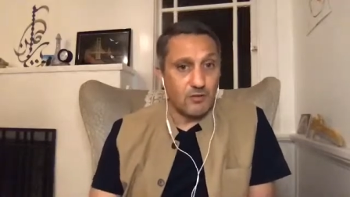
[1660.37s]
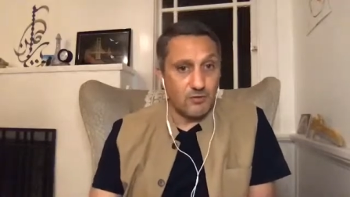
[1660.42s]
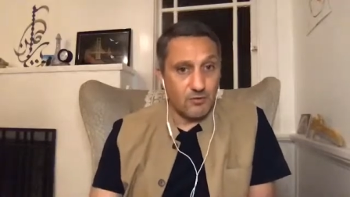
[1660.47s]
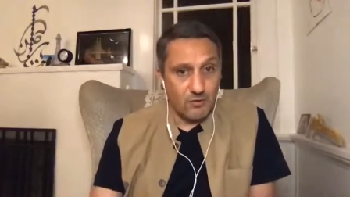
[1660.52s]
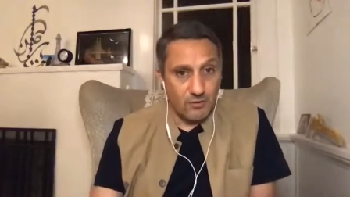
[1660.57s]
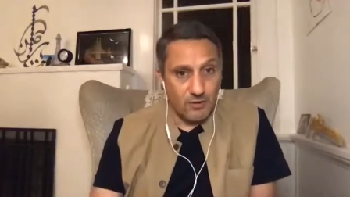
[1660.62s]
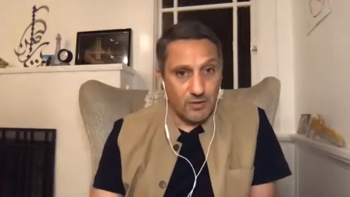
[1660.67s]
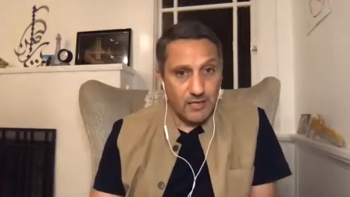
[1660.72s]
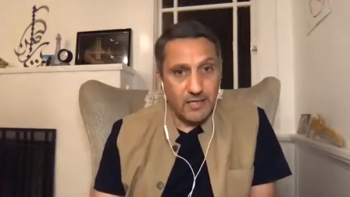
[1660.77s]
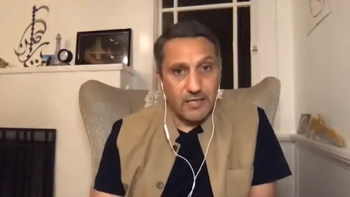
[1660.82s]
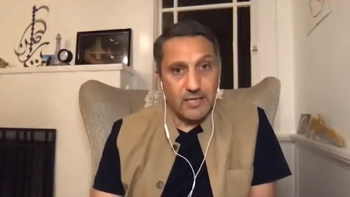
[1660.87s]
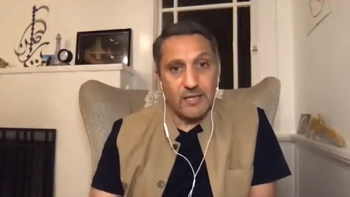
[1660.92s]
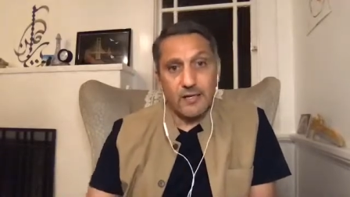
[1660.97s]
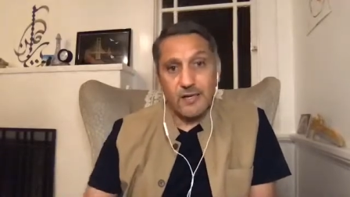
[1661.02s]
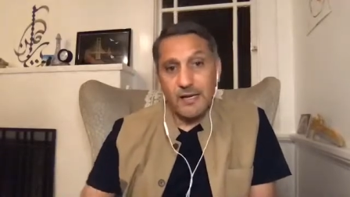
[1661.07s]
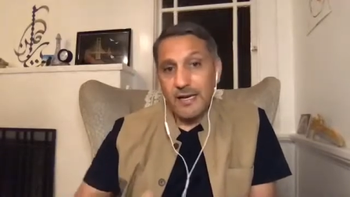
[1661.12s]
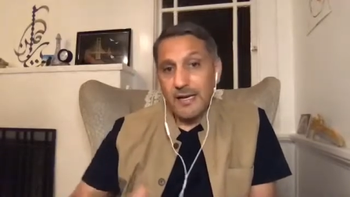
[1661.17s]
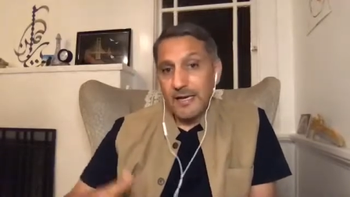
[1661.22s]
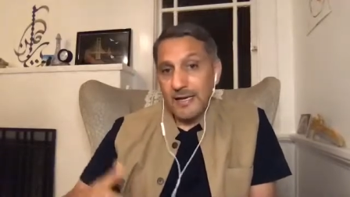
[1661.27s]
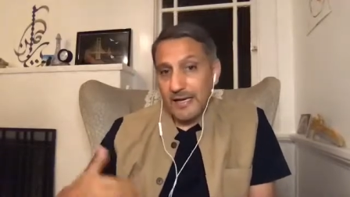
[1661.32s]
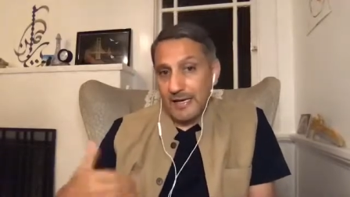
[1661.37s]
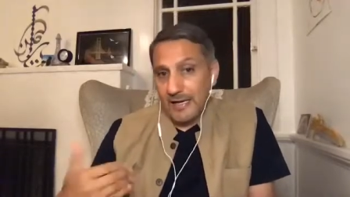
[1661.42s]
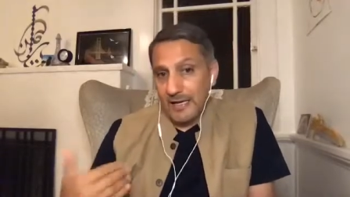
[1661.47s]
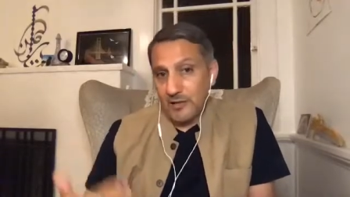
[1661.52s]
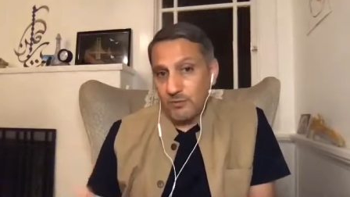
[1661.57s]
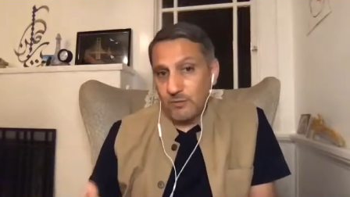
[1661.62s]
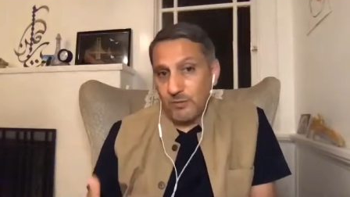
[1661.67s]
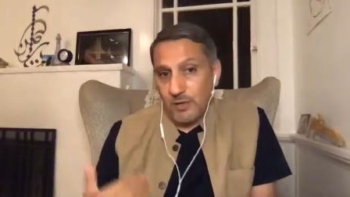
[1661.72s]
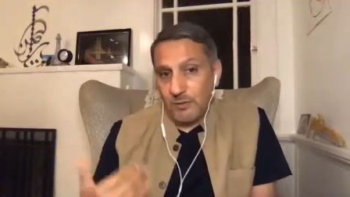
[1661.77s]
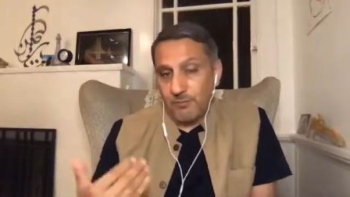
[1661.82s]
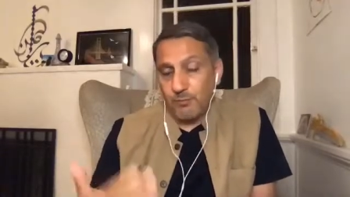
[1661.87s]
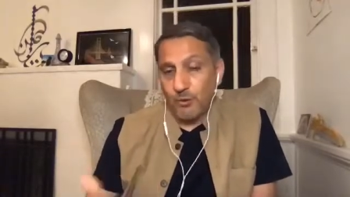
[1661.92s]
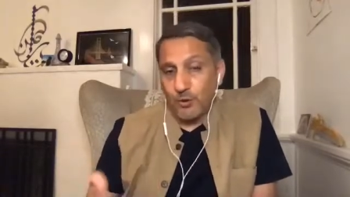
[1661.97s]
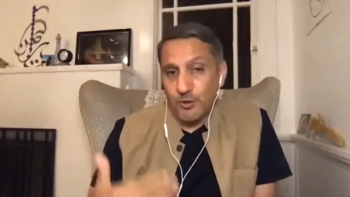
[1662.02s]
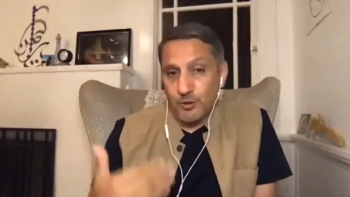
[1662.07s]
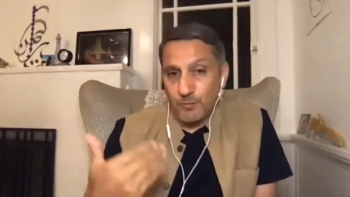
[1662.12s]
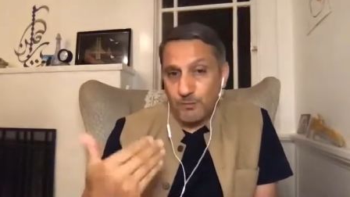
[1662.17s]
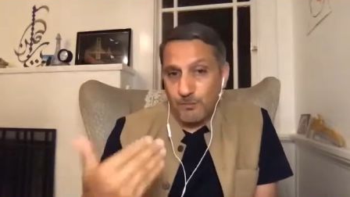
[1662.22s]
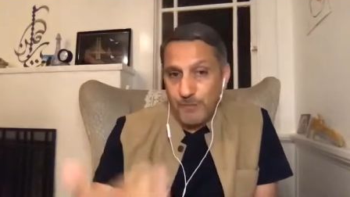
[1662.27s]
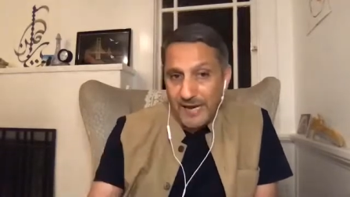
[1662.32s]
So in here, as we
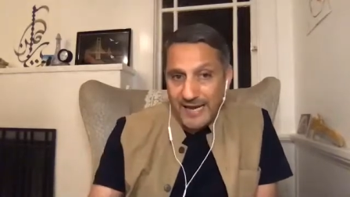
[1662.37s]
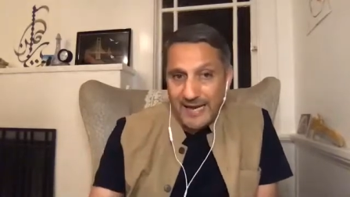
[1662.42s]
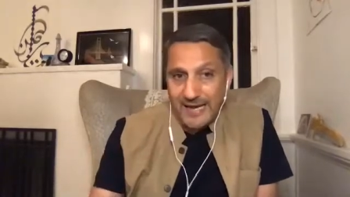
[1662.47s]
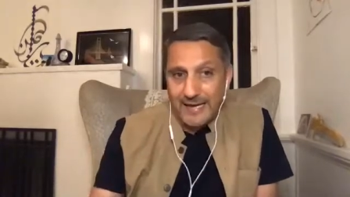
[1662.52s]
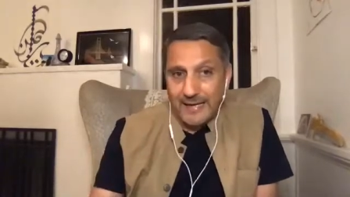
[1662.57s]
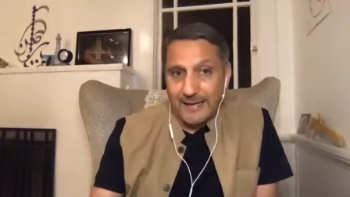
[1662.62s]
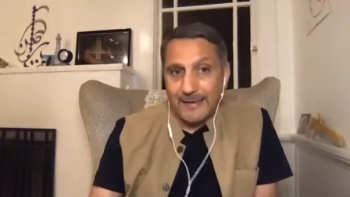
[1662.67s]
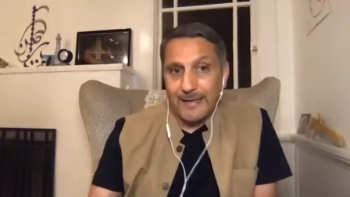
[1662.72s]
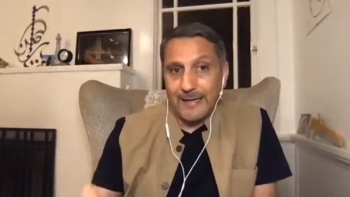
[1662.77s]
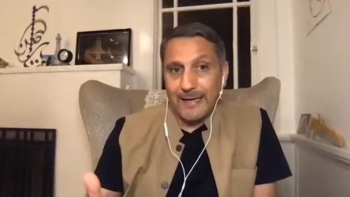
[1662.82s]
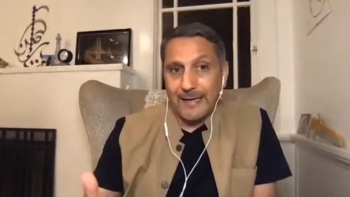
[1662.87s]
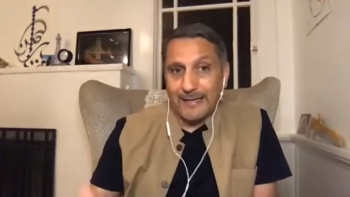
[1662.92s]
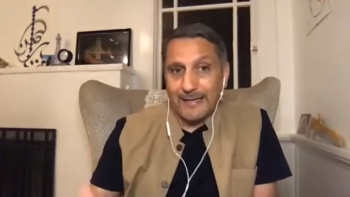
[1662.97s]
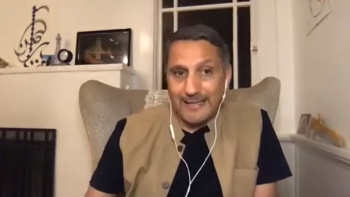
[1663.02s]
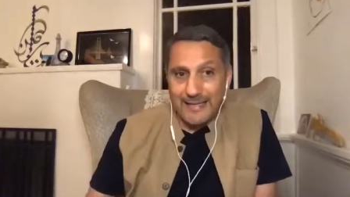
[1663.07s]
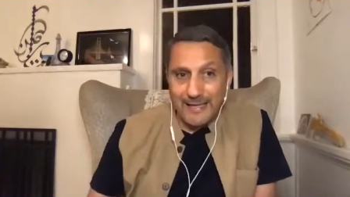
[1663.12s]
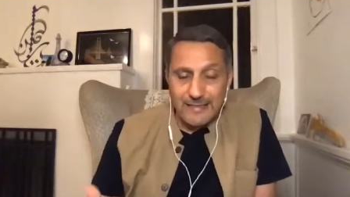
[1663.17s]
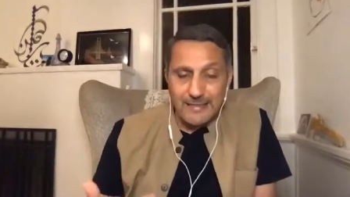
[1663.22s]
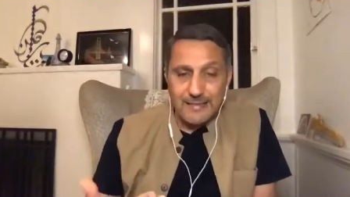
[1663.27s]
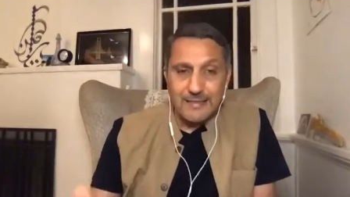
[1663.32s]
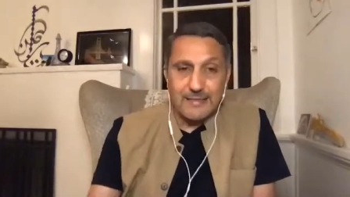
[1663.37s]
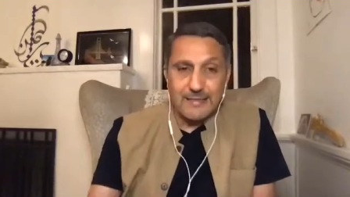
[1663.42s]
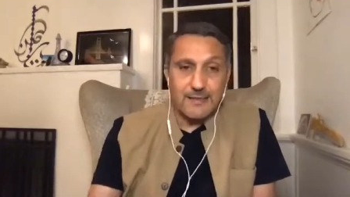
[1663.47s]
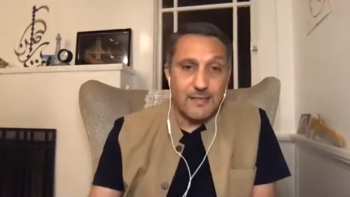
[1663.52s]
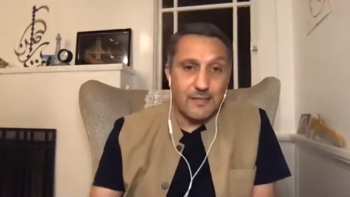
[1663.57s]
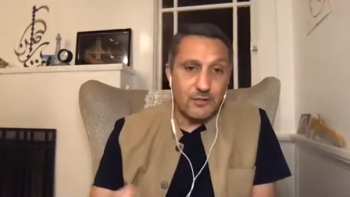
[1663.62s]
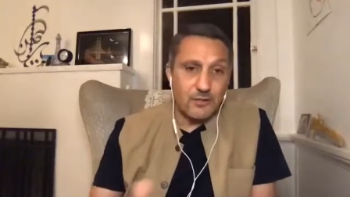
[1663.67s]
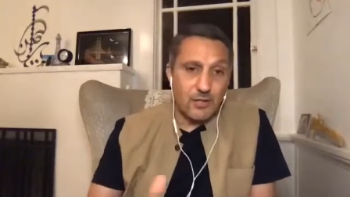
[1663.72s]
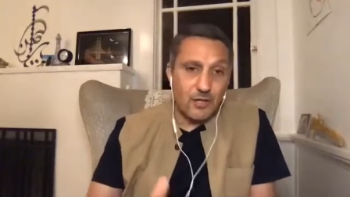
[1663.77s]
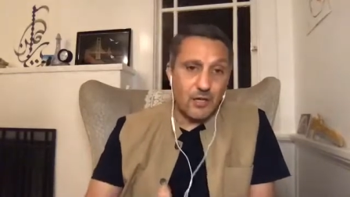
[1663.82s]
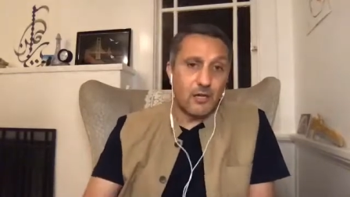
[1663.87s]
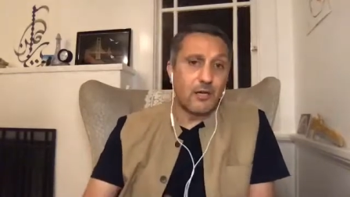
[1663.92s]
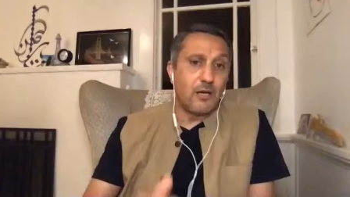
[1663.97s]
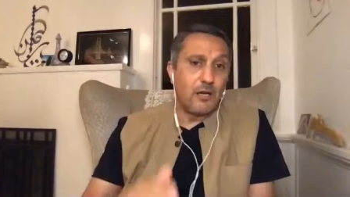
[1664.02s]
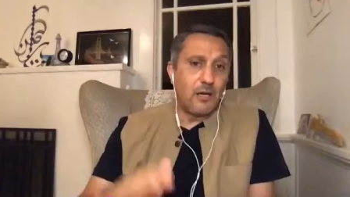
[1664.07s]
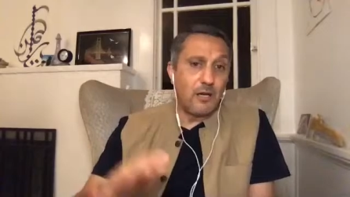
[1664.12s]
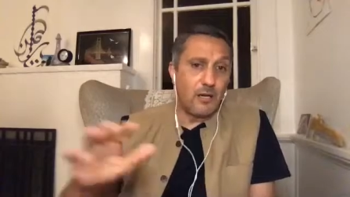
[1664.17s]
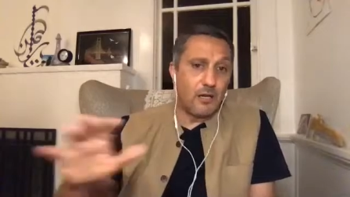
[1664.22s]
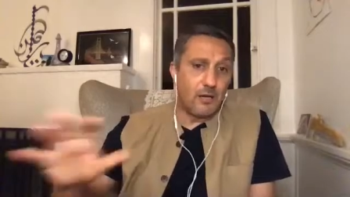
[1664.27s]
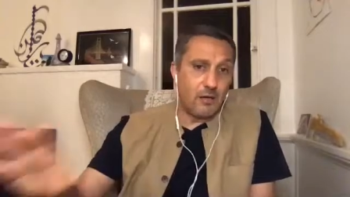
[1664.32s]
push back against the
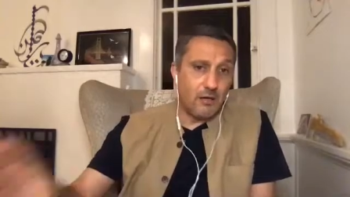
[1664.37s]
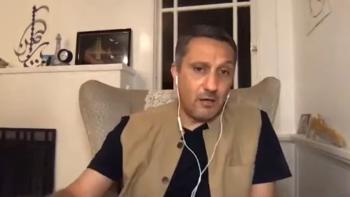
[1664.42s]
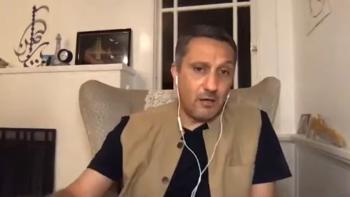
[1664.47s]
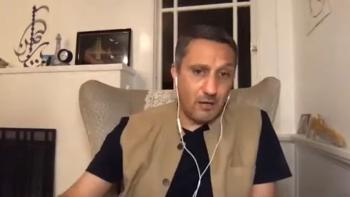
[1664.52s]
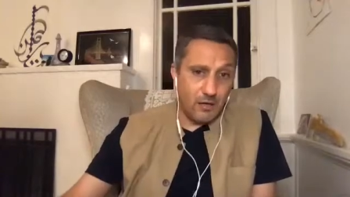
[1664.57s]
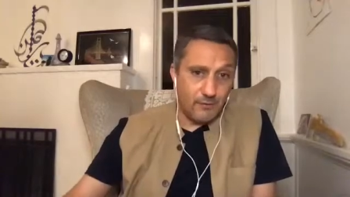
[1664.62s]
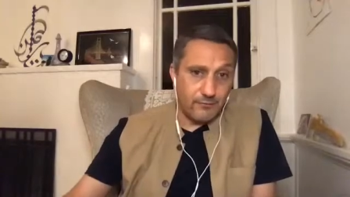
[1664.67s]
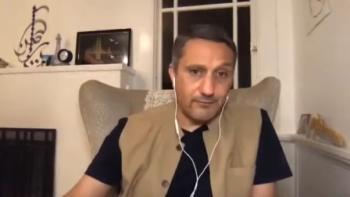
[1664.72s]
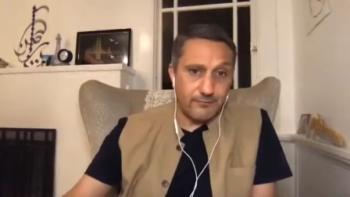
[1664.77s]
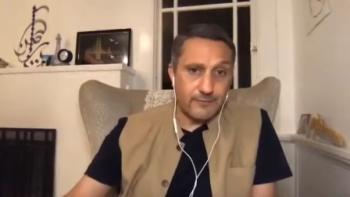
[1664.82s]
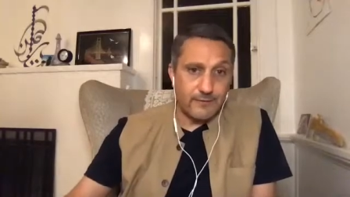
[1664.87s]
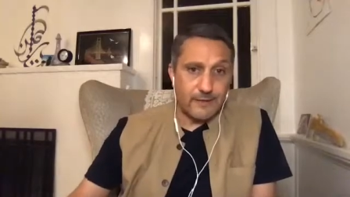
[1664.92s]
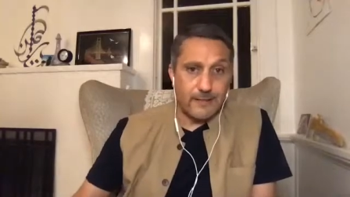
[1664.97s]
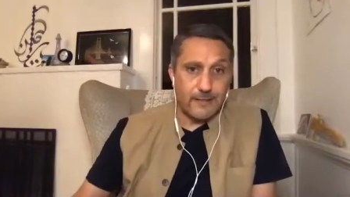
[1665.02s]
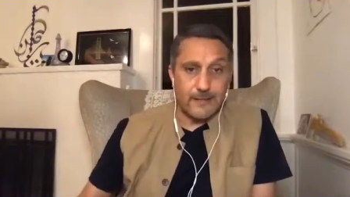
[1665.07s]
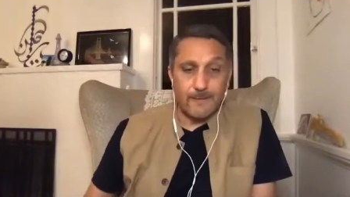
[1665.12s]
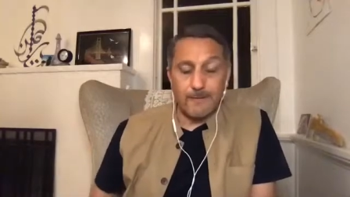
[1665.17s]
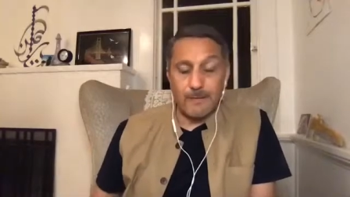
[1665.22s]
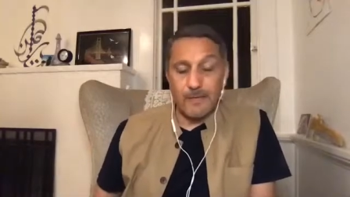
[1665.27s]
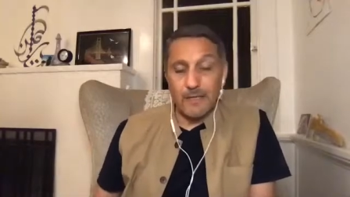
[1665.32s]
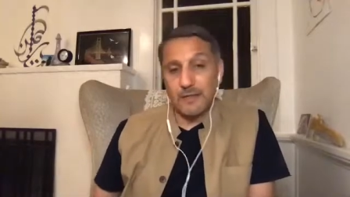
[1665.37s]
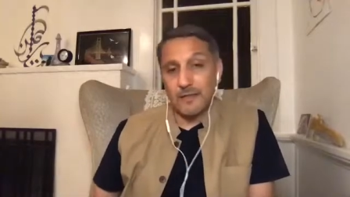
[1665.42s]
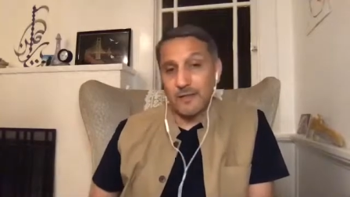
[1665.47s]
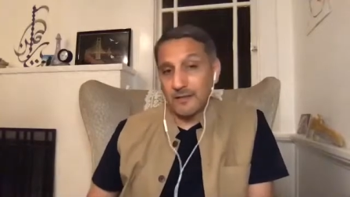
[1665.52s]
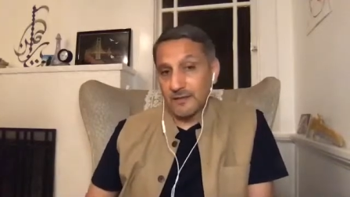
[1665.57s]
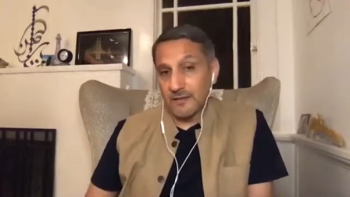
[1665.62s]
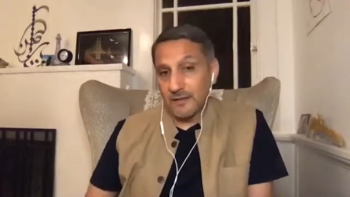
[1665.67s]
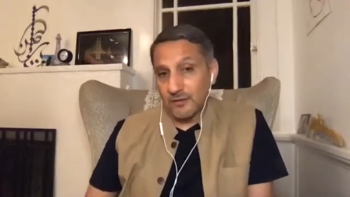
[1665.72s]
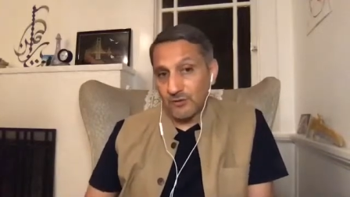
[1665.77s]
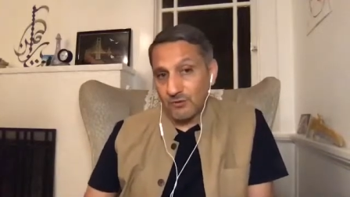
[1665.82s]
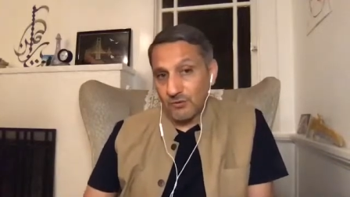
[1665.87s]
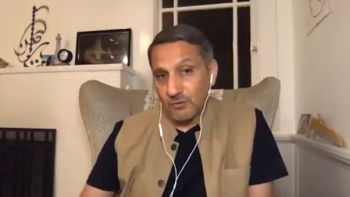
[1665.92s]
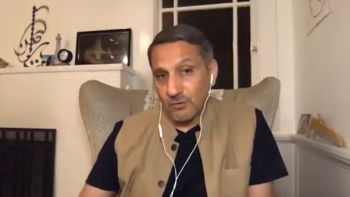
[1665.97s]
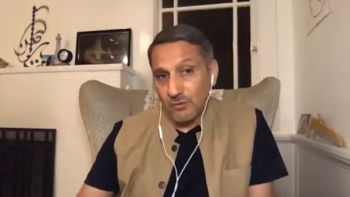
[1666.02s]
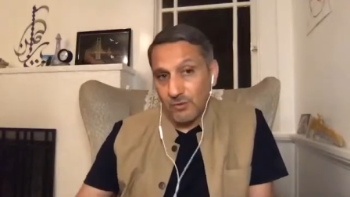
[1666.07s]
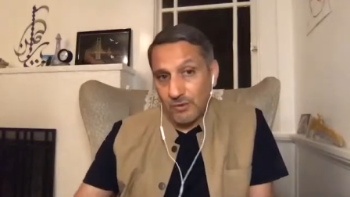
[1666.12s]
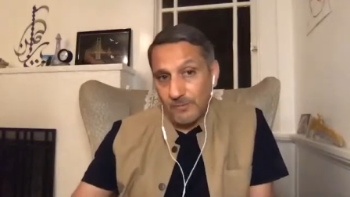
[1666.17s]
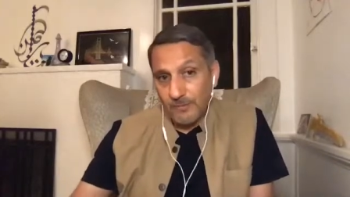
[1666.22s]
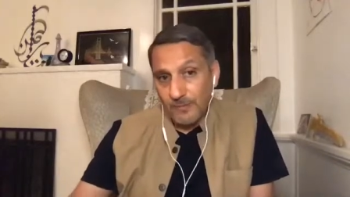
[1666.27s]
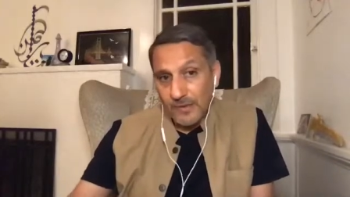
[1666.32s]
targeting of Linda
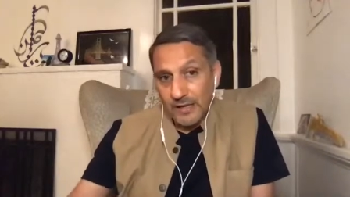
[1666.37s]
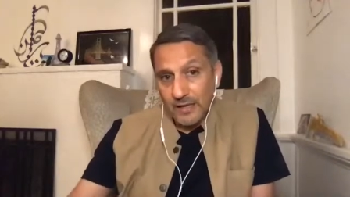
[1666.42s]
Sarsour